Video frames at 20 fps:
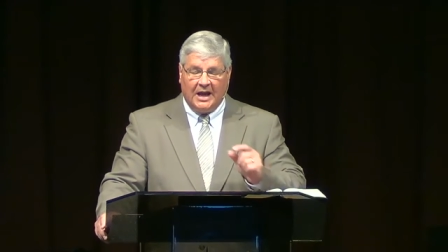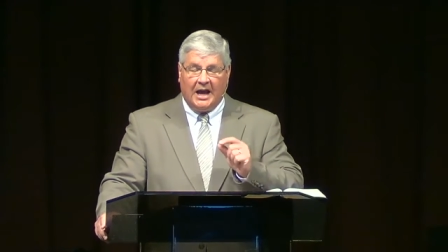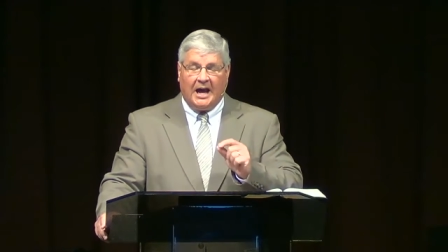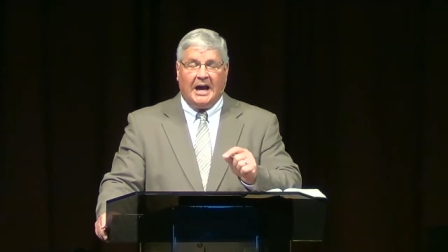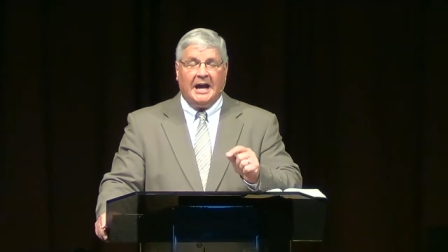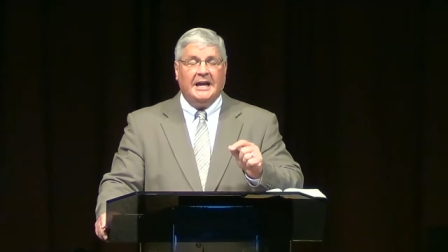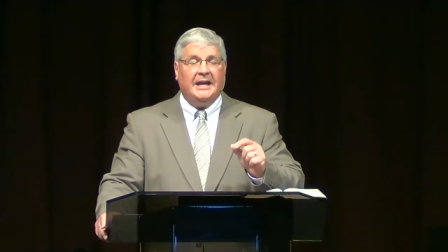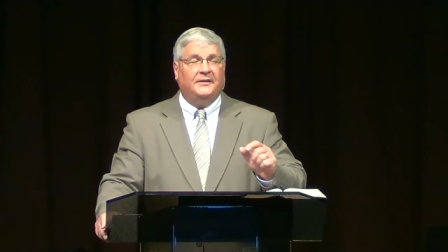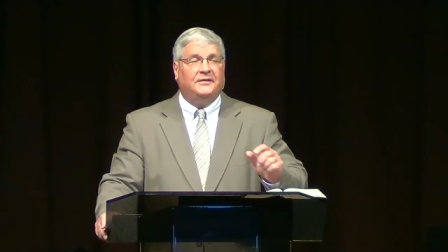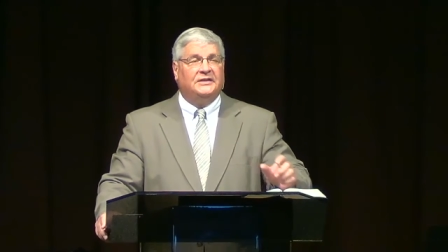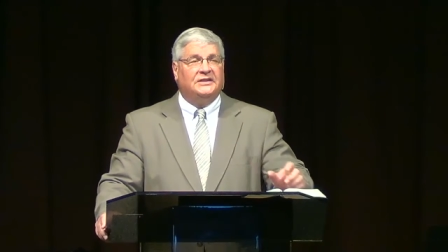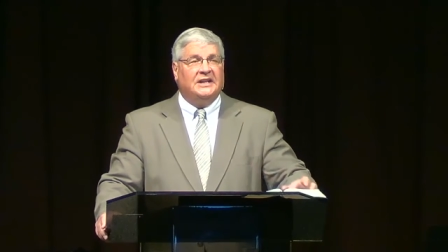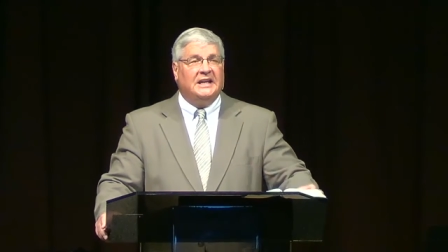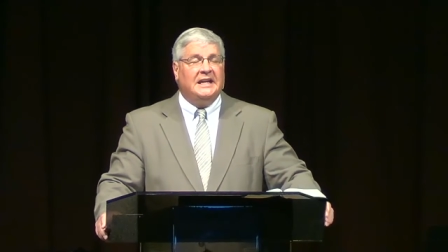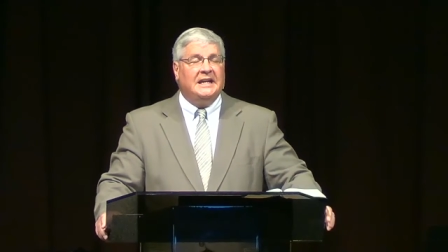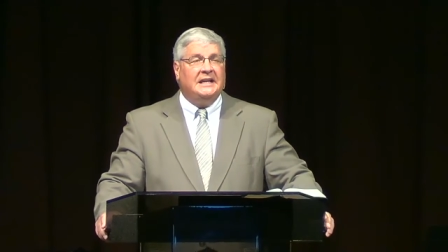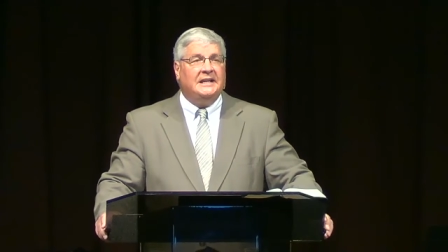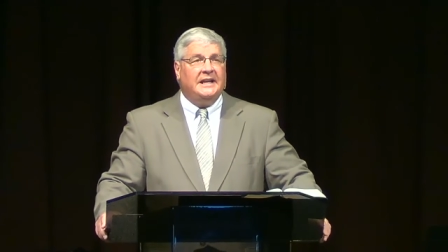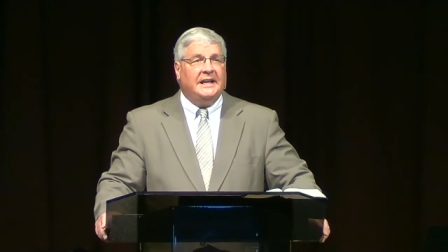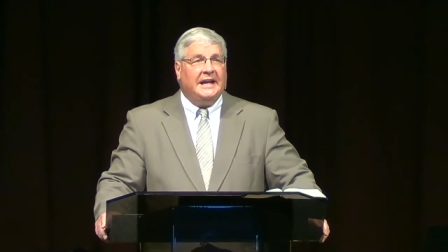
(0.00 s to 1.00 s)
I have
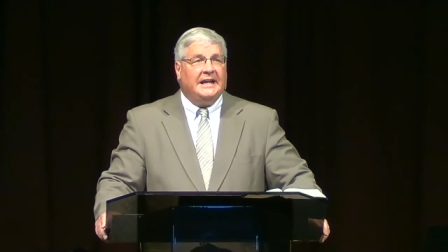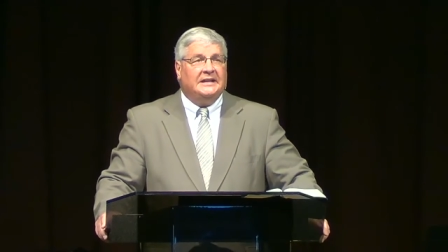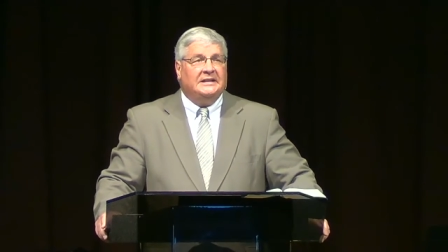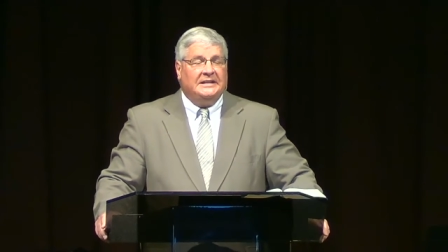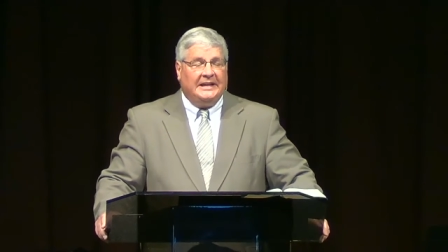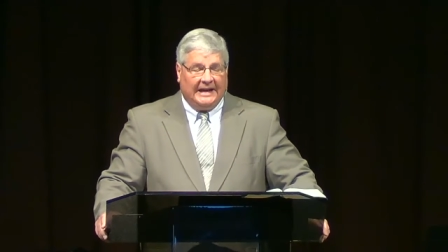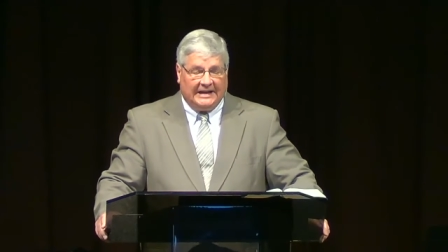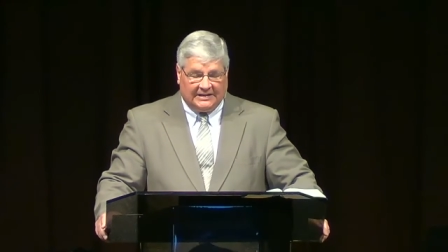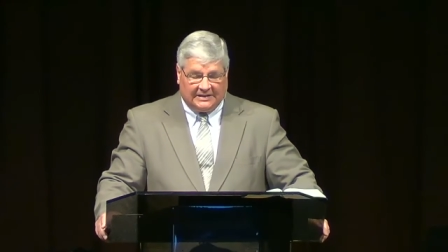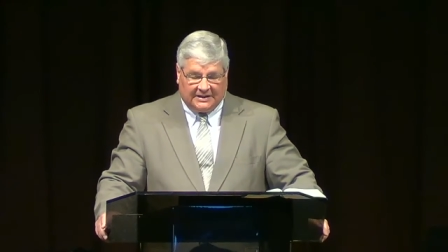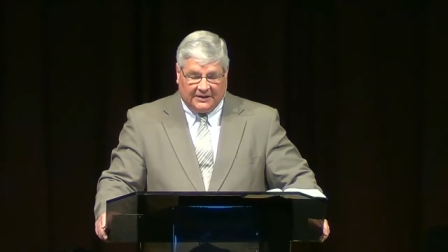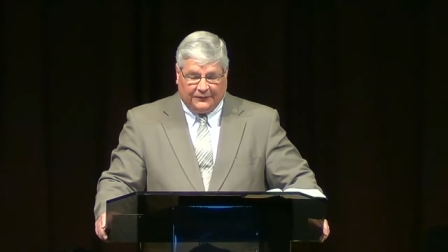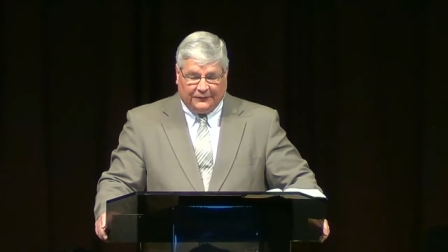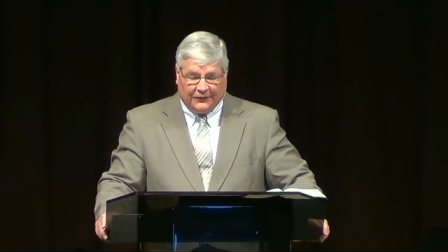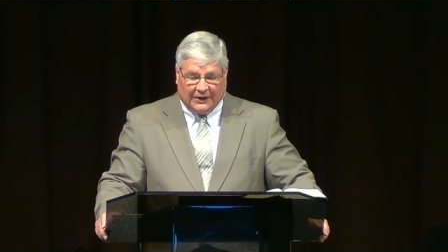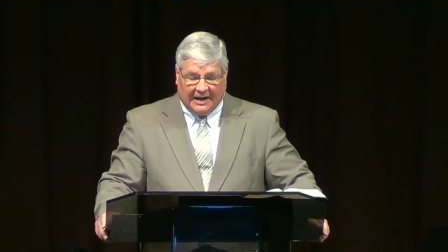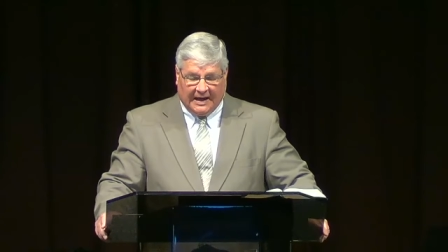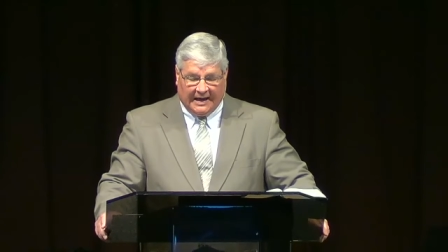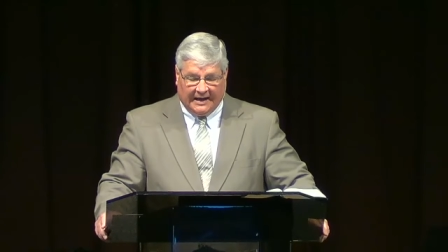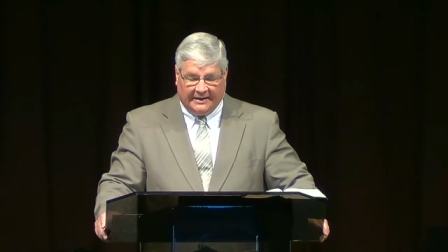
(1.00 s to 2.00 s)
seen and
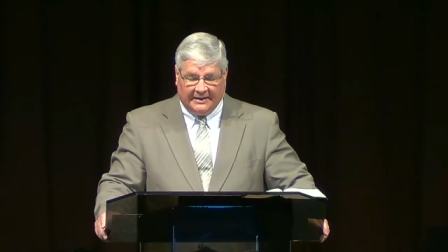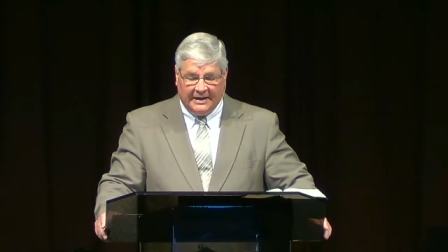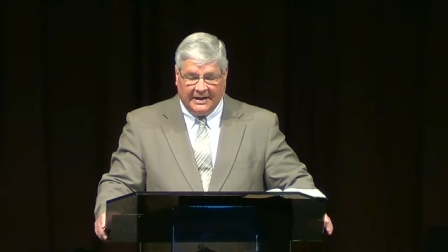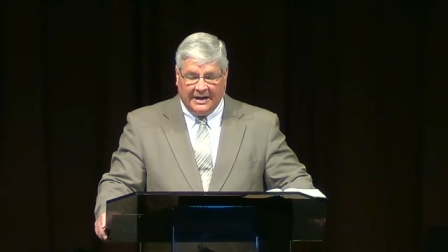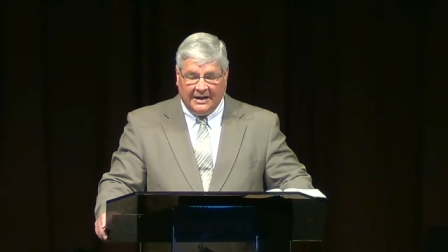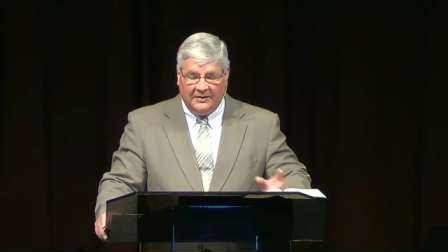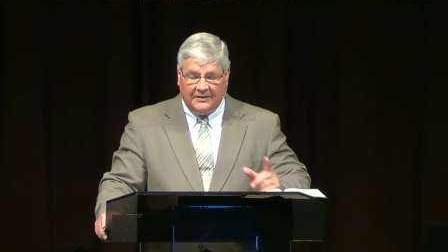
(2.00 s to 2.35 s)
testified